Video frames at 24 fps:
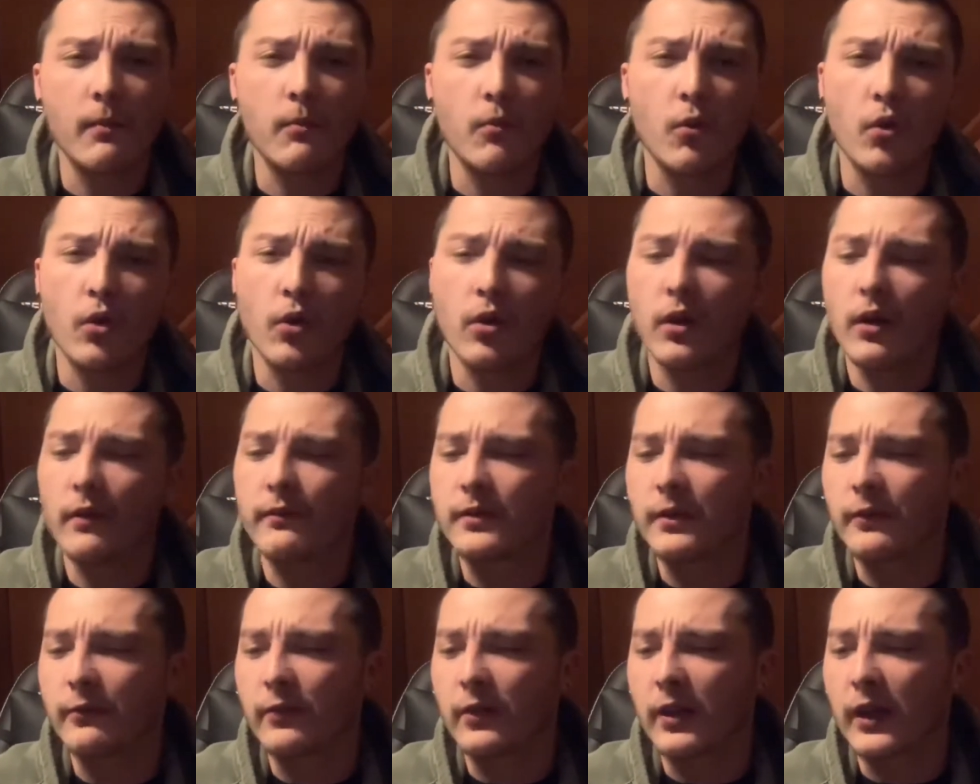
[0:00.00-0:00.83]
more of
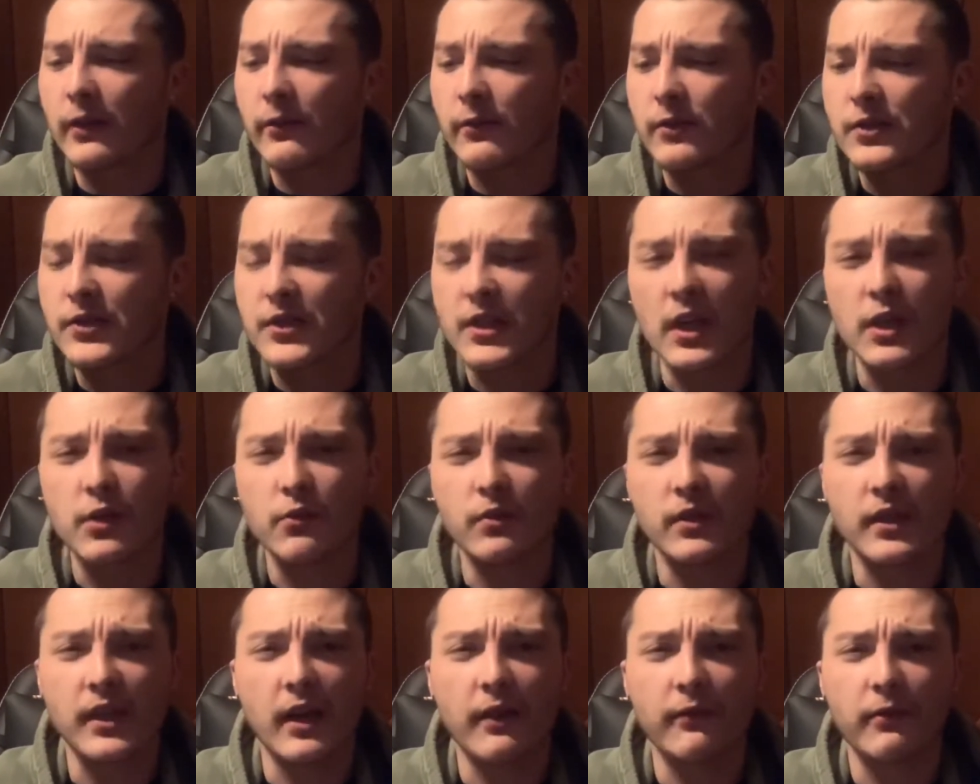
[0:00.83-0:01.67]
the flavors that you
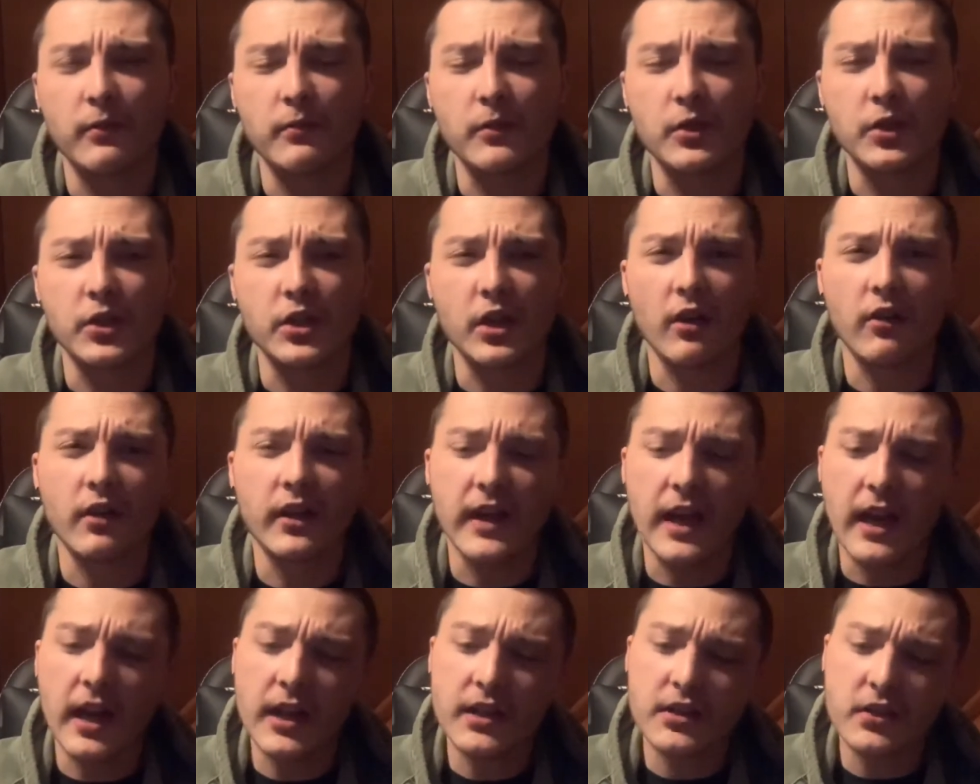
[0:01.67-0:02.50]
would get from the sherry
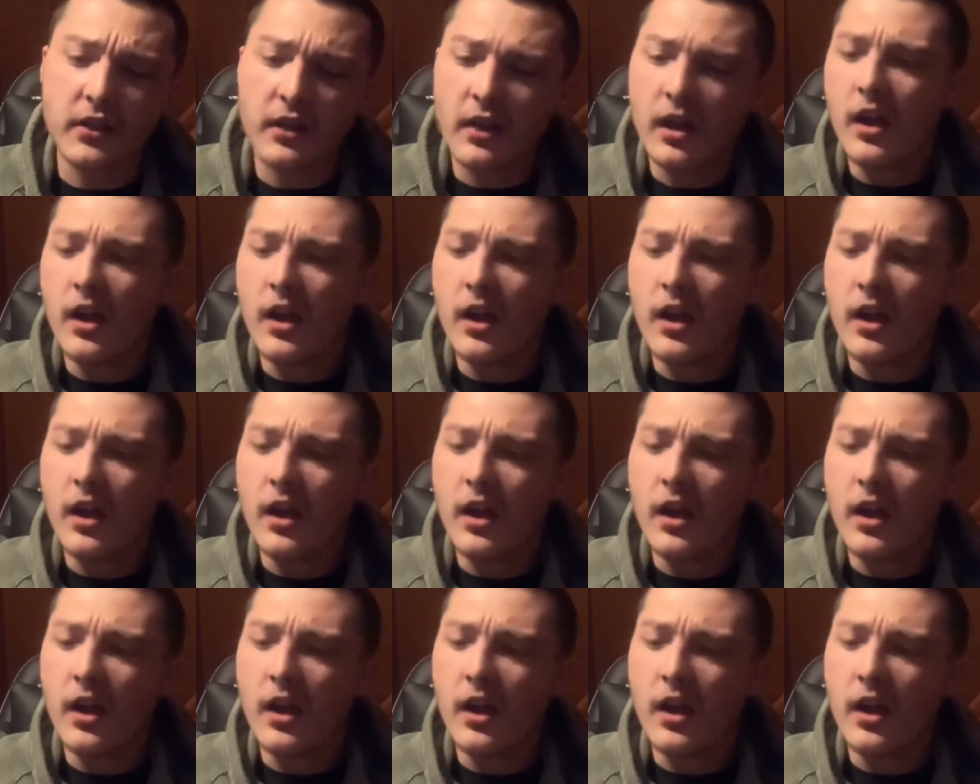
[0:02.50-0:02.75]
cask.